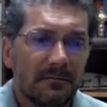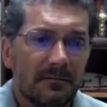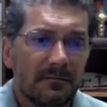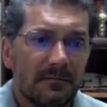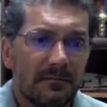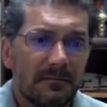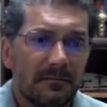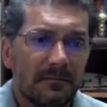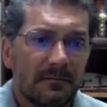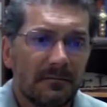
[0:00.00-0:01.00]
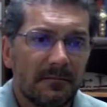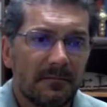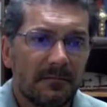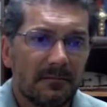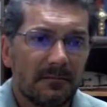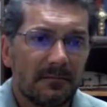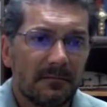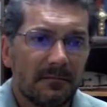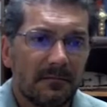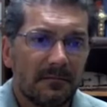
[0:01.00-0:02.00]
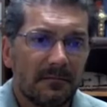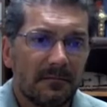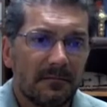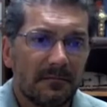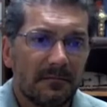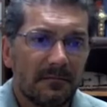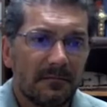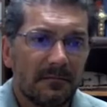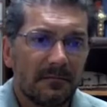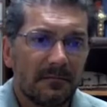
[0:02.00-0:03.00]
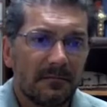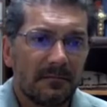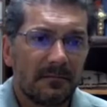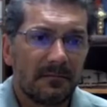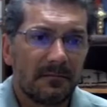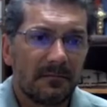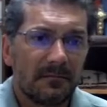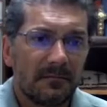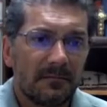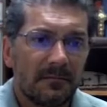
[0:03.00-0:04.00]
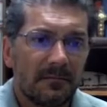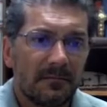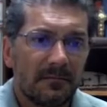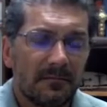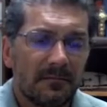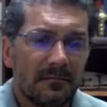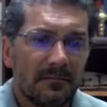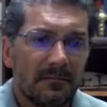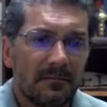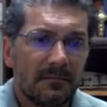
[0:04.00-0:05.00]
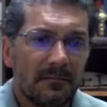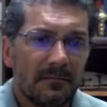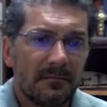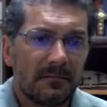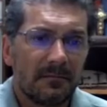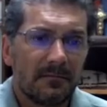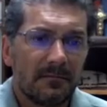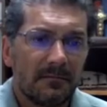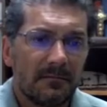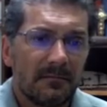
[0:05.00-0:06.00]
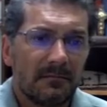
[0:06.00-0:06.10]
This person isn't speaking.